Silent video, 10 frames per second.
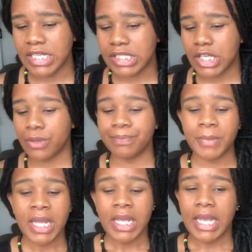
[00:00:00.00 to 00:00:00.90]
So
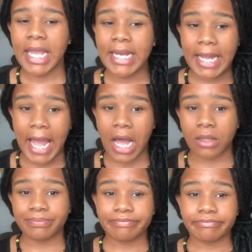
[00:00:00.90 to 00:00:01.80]

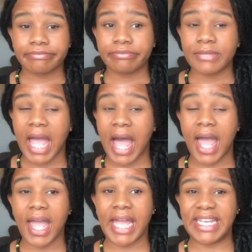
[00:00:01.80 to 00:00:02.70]
anyhow,
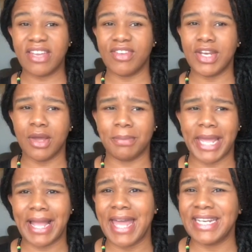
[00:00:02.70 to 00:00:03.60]
I had given up,
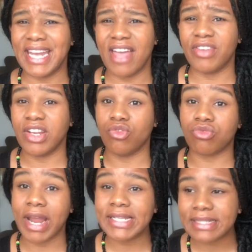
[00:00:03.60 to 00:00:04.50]
like I didn't have any
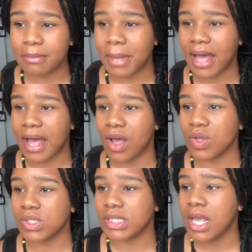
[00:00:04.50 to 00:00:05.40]
rice in my
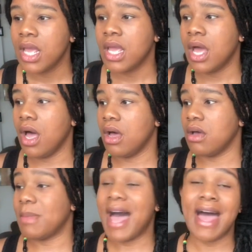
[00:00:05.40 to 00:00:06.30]
house.
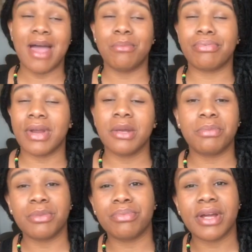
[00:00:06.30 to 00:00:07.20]
Um, I had bread,
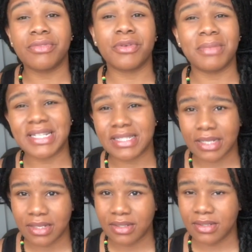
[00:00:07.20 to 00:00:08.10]
but bread for my
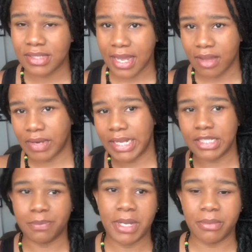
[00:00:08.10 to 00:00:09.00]
son to have like
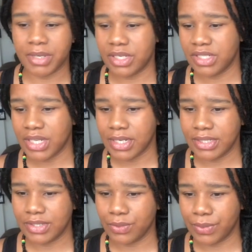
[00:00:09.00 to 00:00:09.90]
his peanut butter and
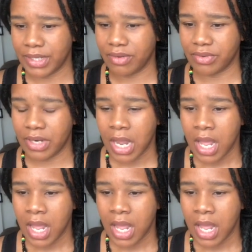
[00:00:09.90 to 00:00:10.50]
jellies or whatever.